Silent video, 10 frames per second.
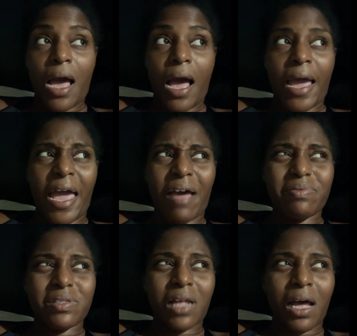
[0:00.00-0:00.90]
I have
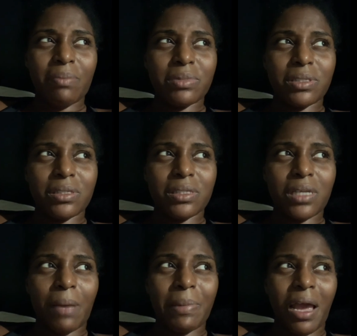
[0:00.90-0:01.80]
stopped.
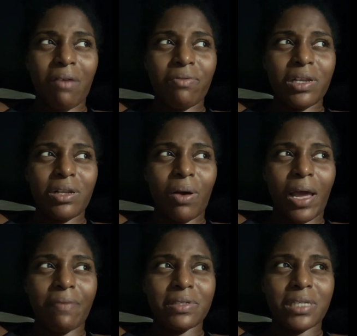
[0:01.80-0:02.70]
I mean, I really don't
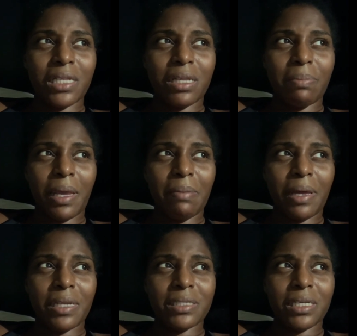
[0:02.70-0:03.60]
have to take the pain
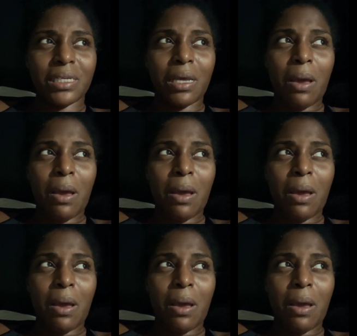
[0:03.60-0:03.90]
medicine,